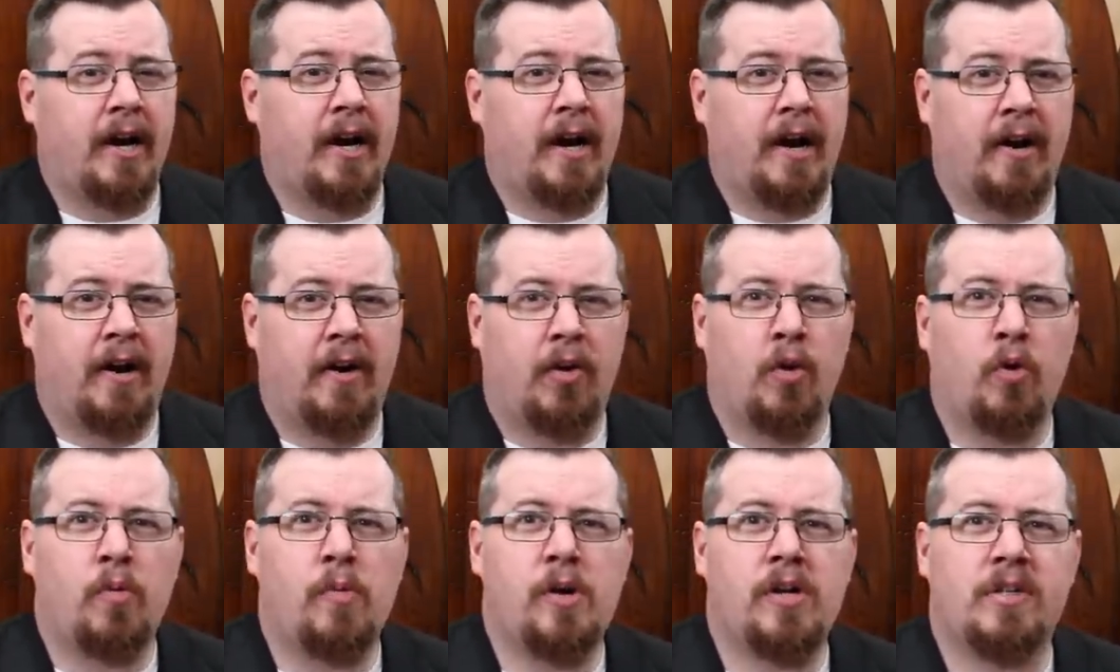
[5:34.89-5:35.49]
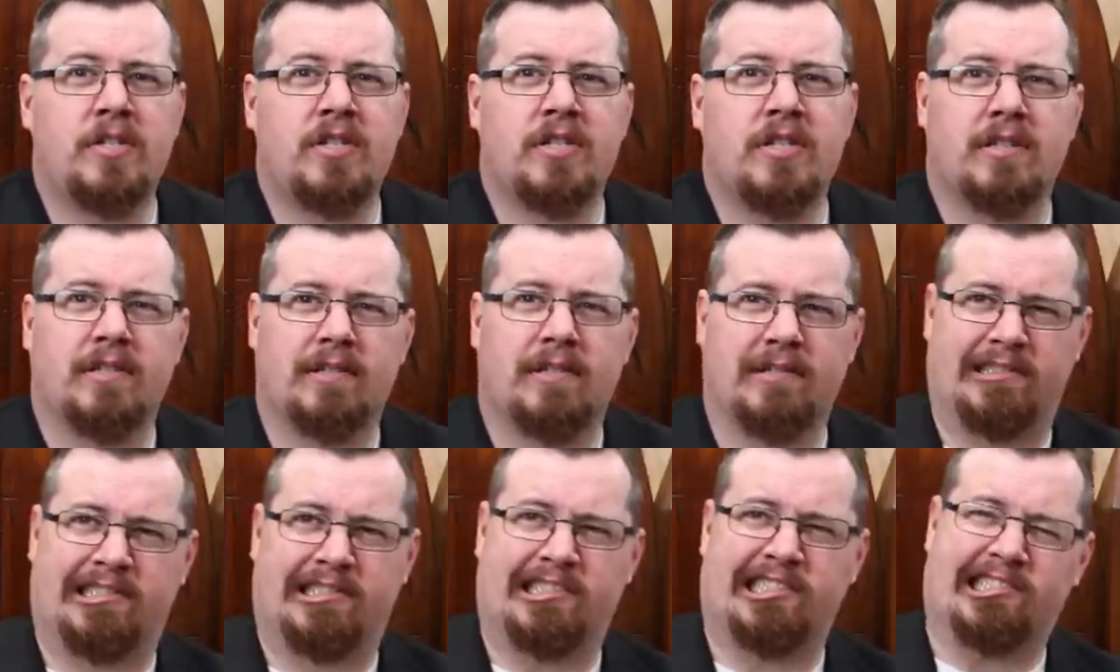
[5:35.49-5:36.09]
almost
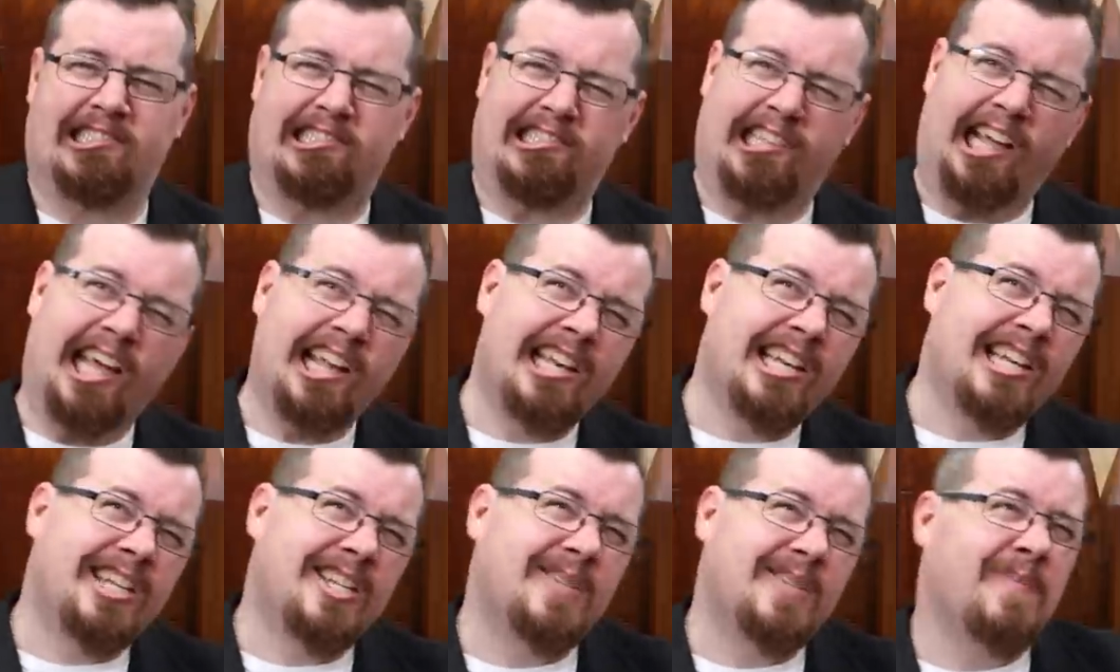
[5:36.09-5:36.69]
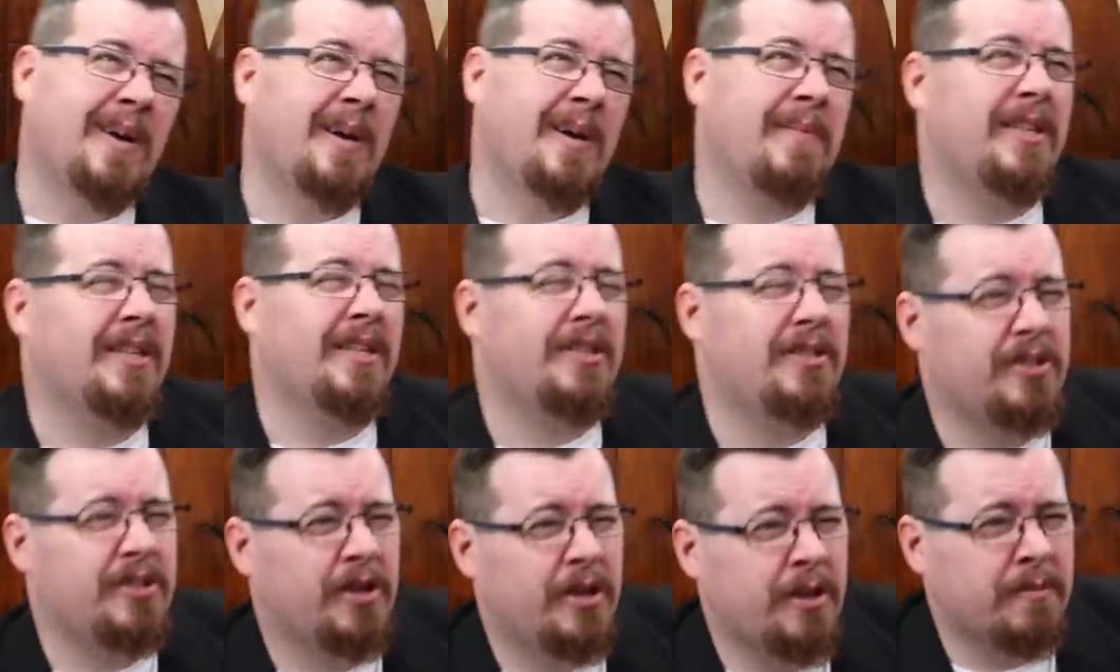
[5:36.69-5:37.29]
gelatinous might be
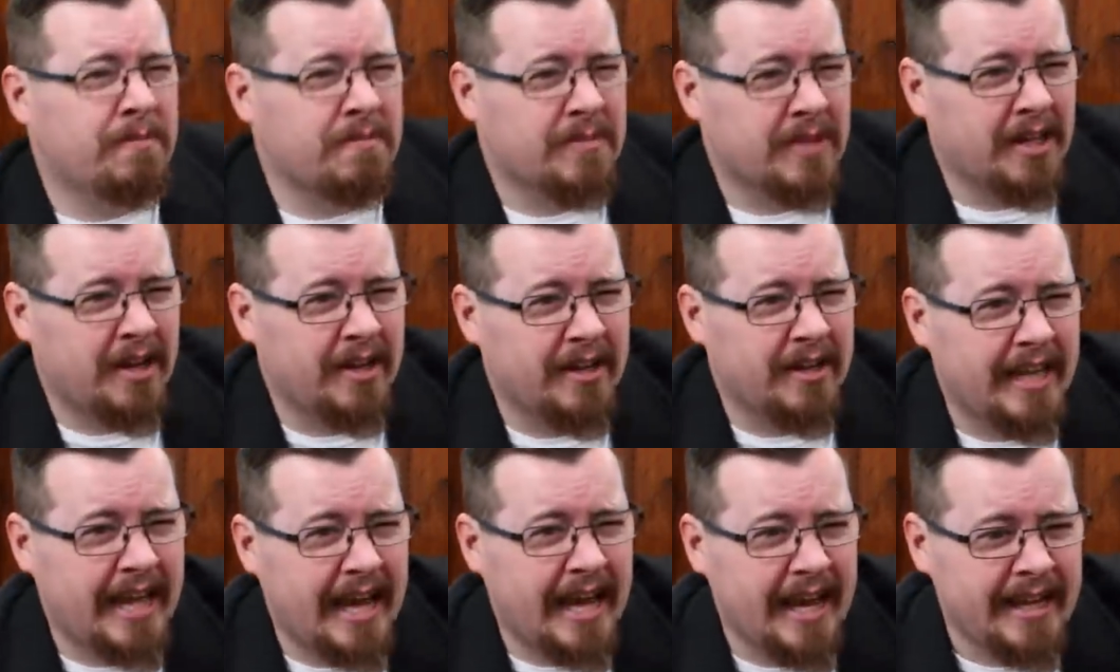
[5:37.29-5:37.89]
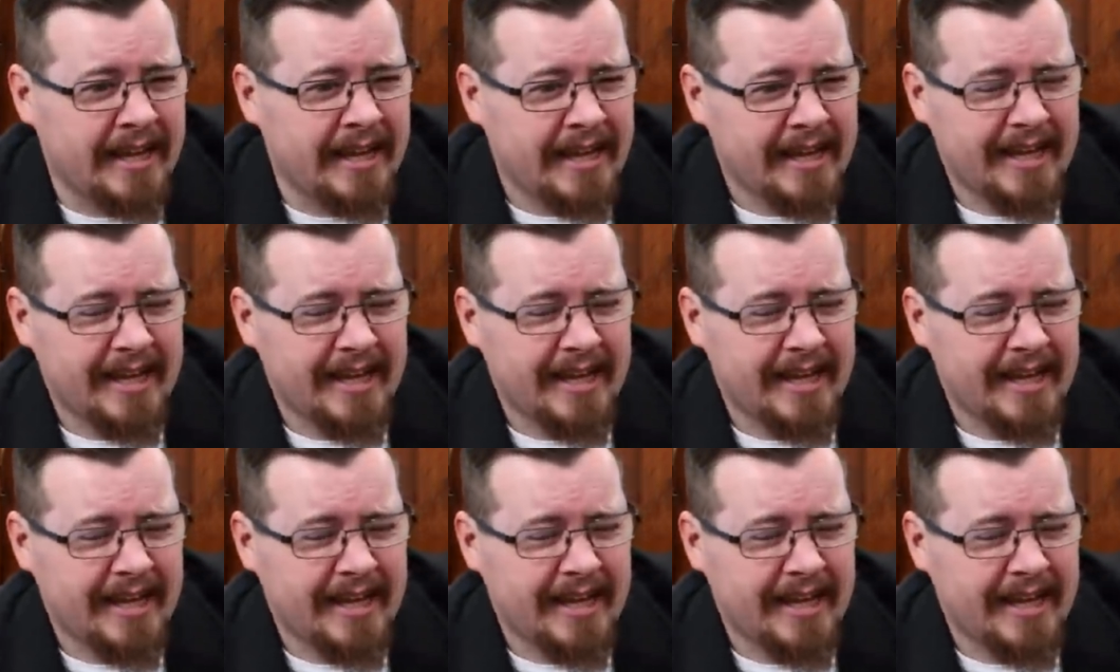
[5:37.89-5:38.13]
the term, okay?